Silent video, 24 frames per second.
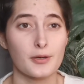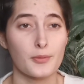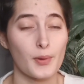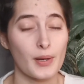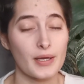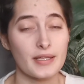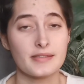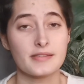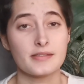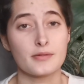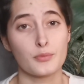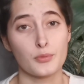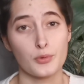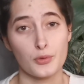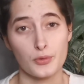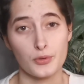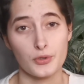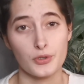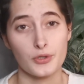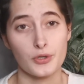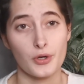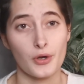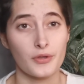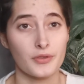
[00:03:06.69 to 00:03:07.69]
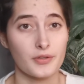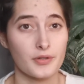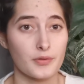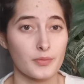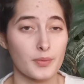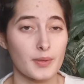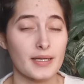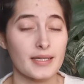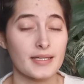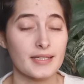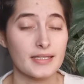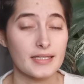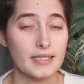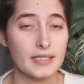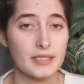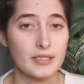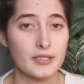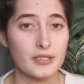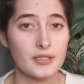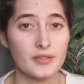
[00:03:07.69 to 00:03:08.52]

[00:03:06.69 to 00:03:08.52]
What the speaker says: quite some water on their way here,